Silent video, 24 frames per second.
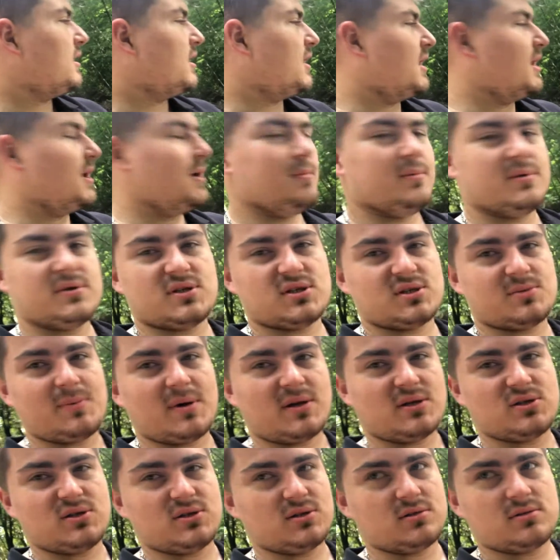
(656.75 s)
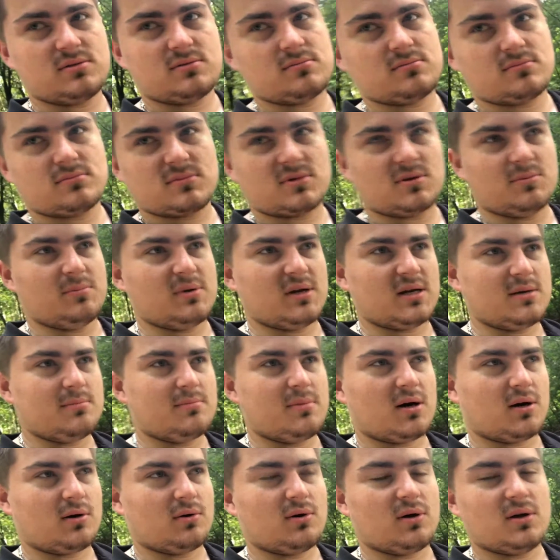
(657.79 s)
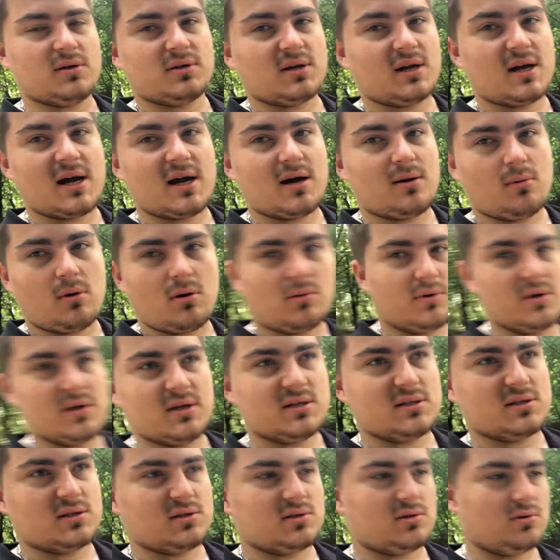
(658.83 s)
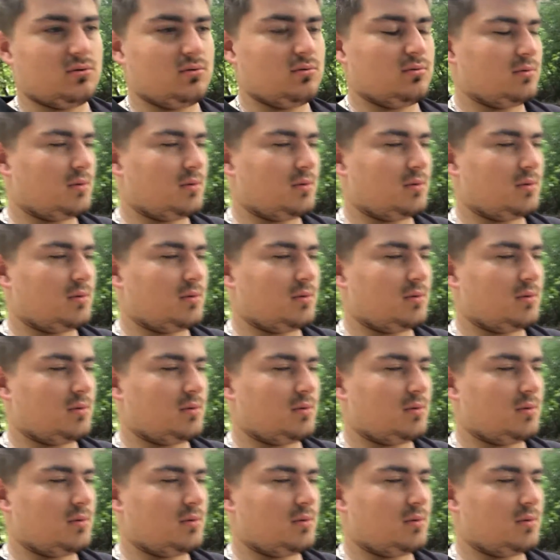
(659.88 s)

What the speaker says: The suspension's completely bugging on. I don't know how old it is at all.